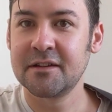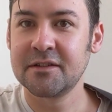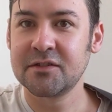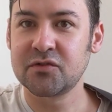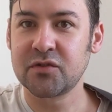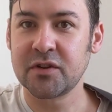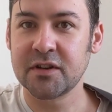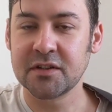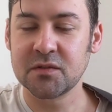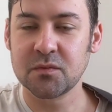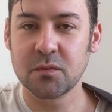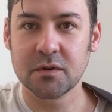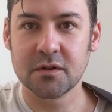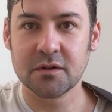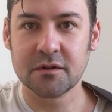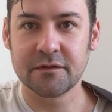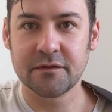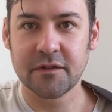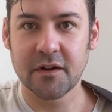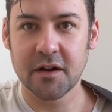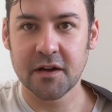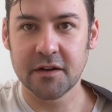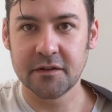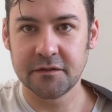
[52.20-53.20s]
strings 1 to
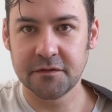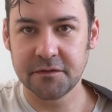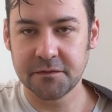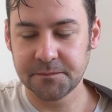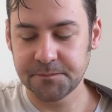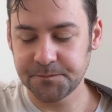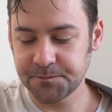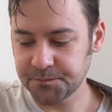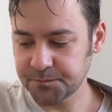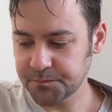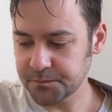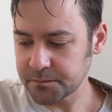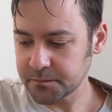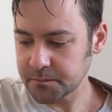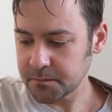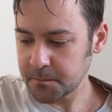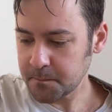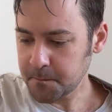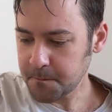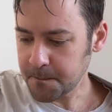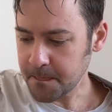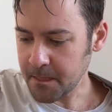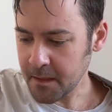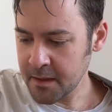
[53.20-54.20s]
5.
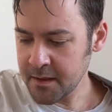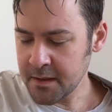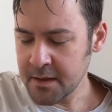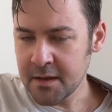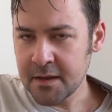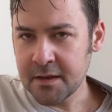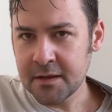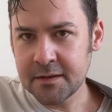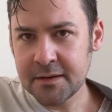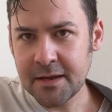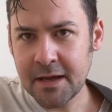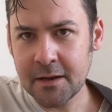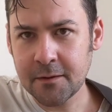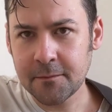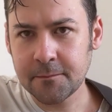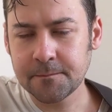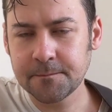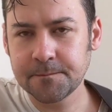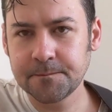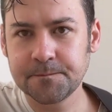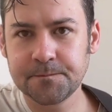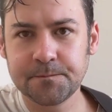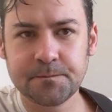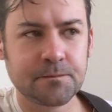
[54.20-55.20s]

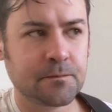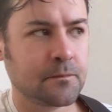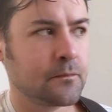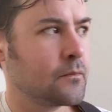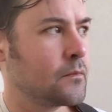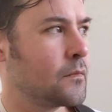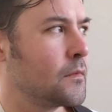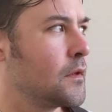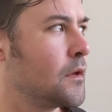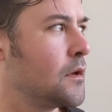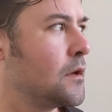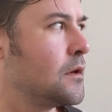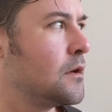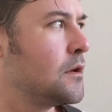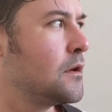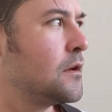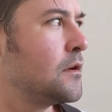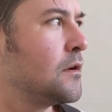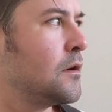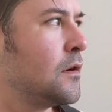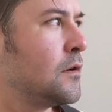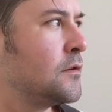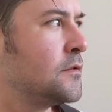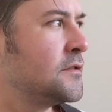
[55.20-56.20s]
Now,
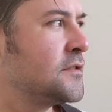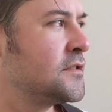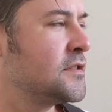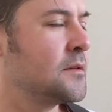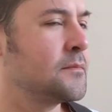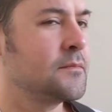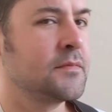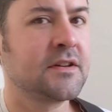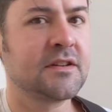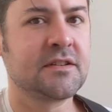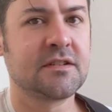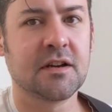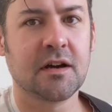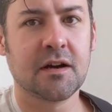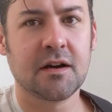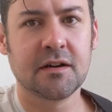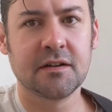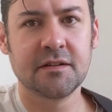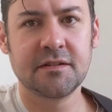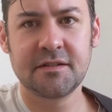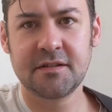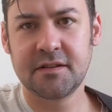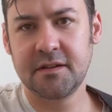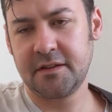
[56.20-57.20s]
on some
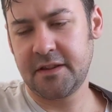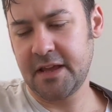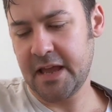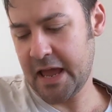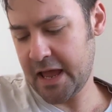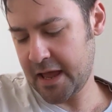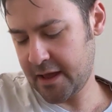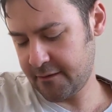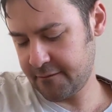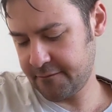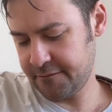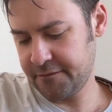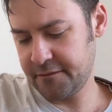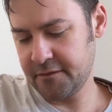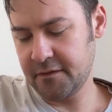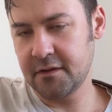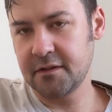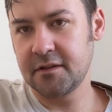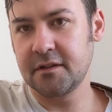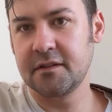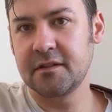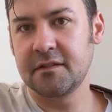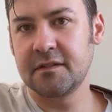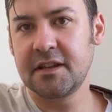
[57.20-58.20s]
guitars they have,
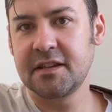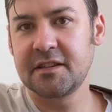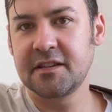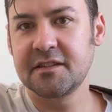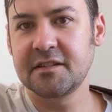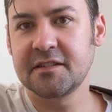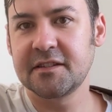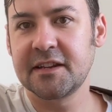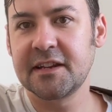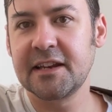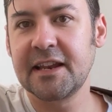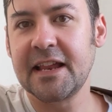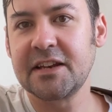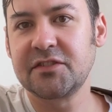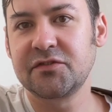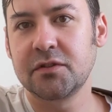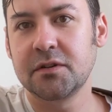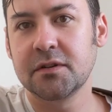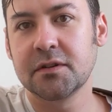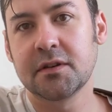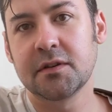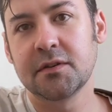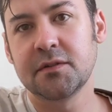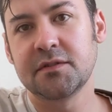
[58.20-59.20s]
this is an
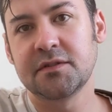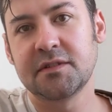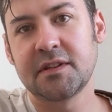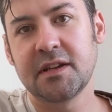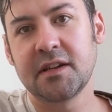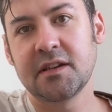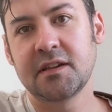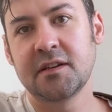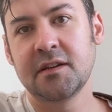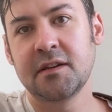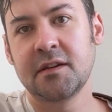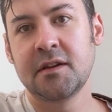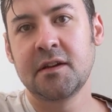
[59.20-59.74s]
electroacoustic,